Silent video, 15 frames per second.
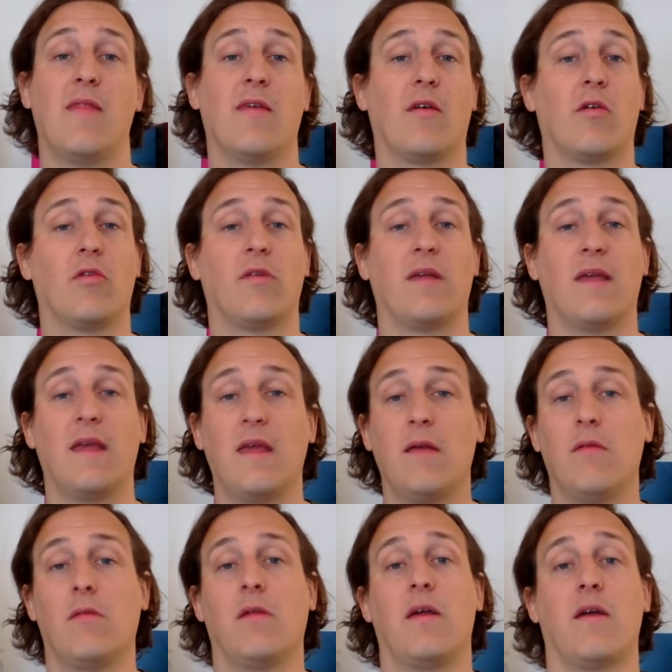They could
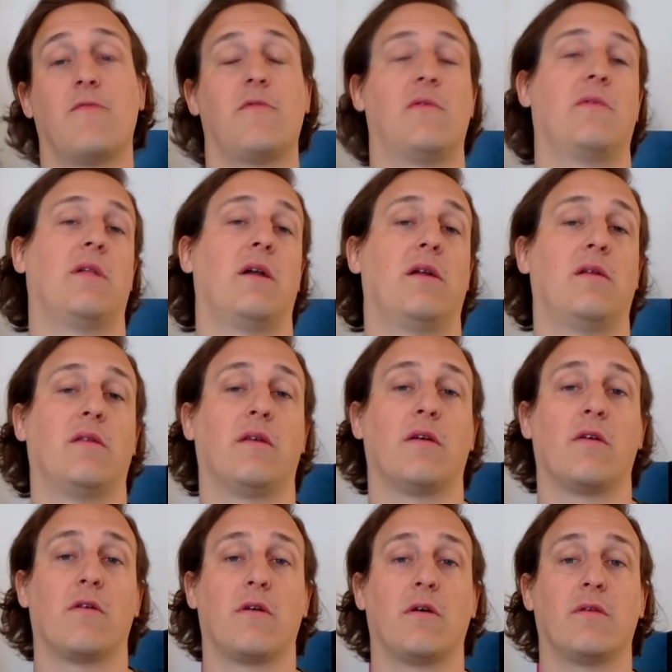equally have related to
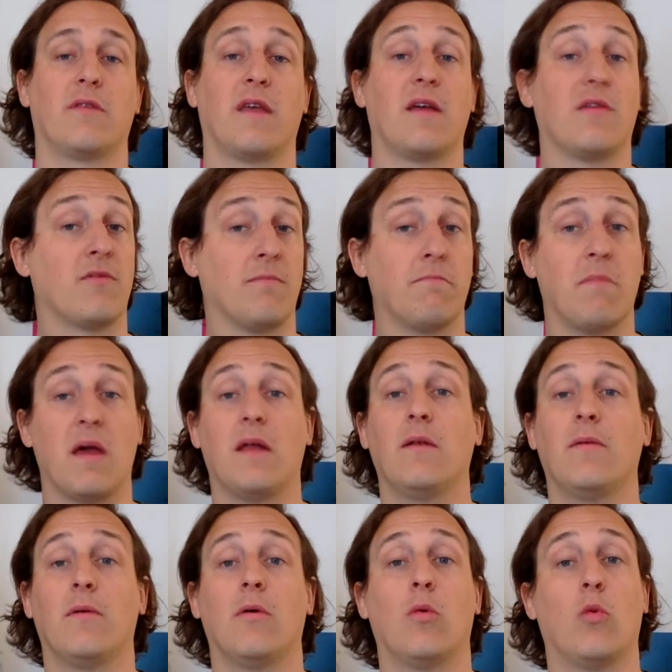Geralt as
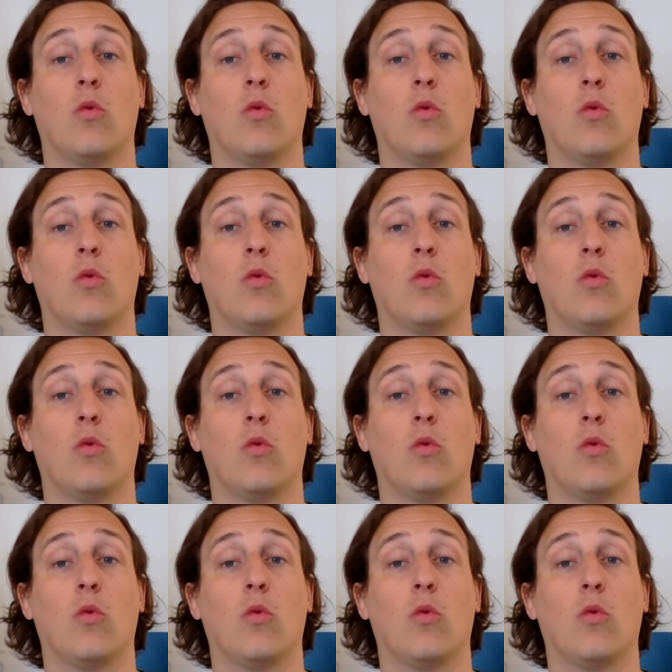men,